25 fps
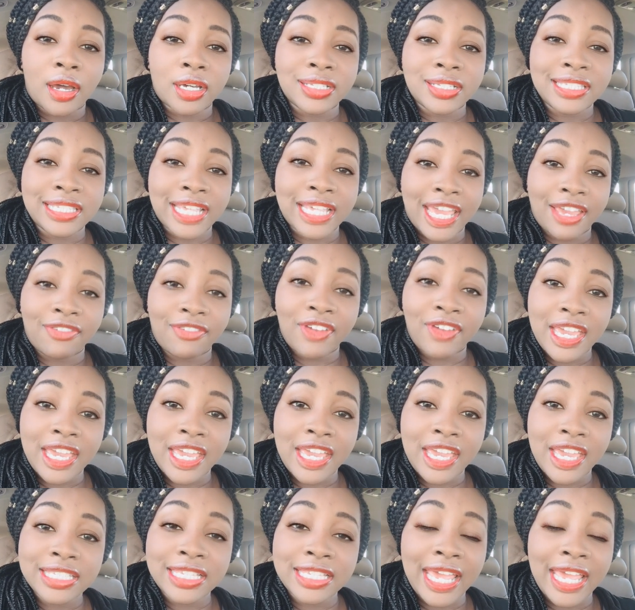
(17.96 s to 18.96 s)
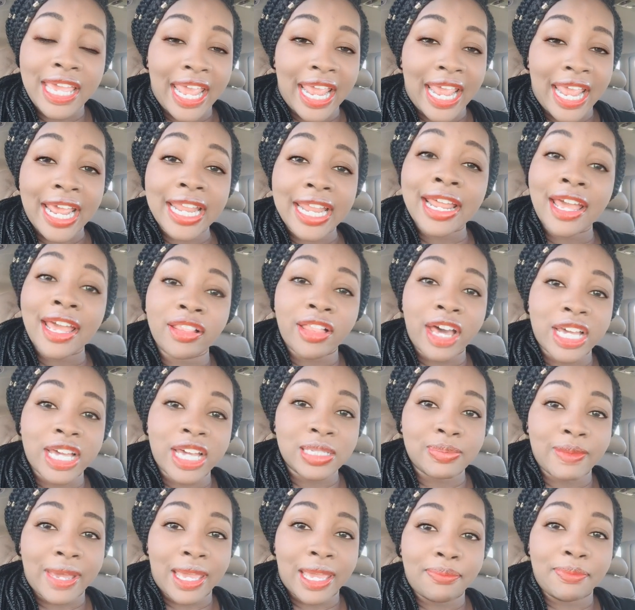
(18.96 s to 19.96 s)
savings, and I
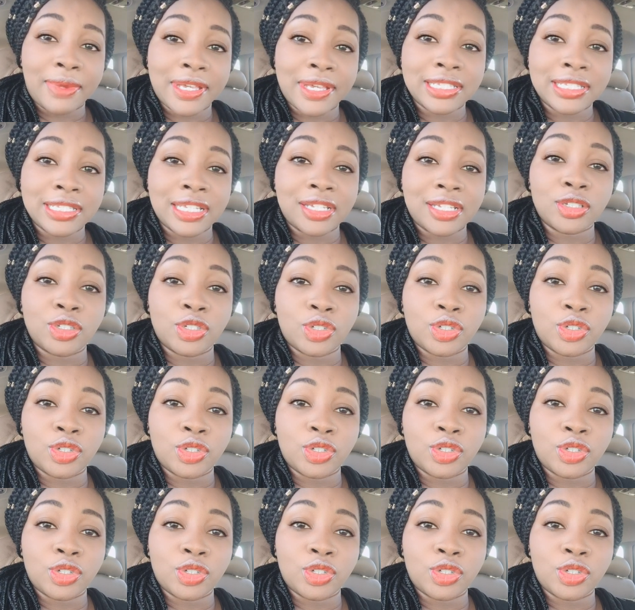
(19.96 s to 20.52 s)
lost my business